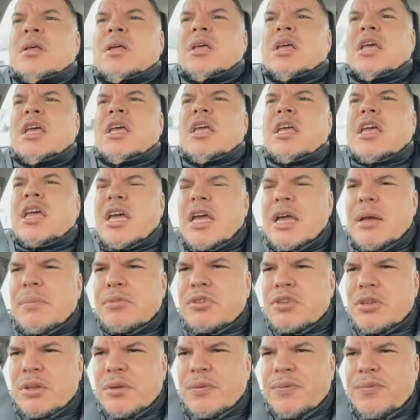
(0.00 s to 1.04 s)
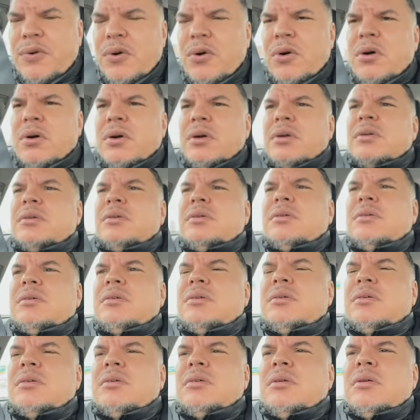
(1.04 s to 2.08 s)
he came to the fore
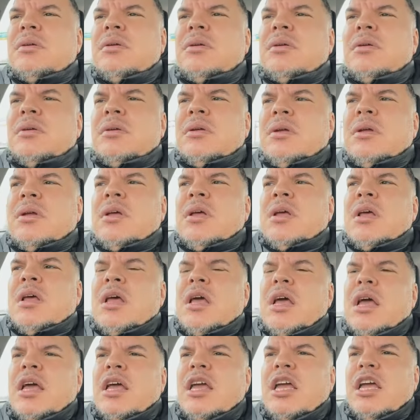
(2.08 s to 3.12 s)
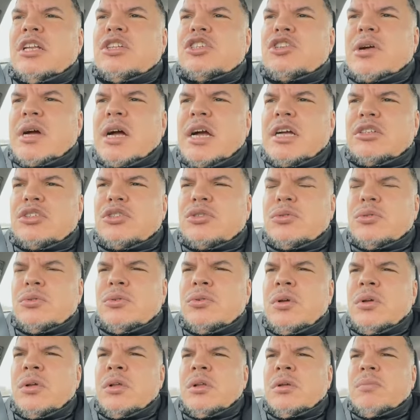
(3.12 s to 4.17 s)
and he tried to
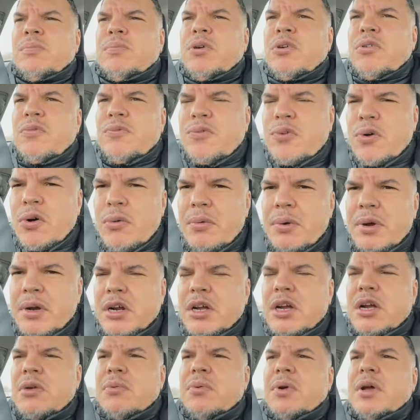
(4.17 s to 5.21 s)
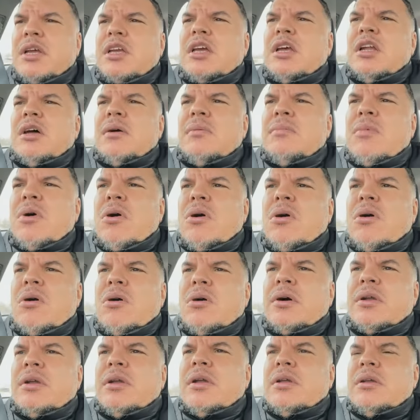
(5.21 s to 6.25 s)
put forward a curriculum
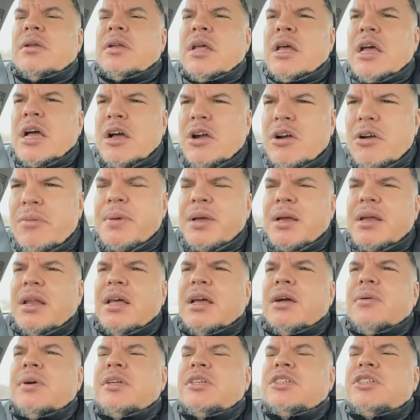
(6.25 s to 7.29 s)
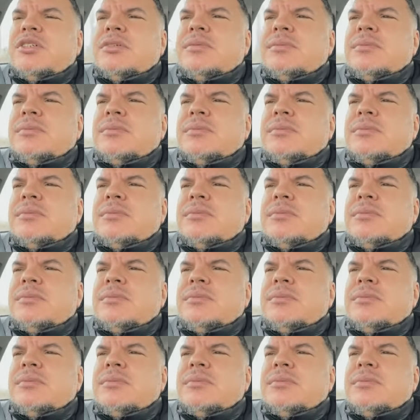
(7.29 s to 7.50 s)
on the Arabic language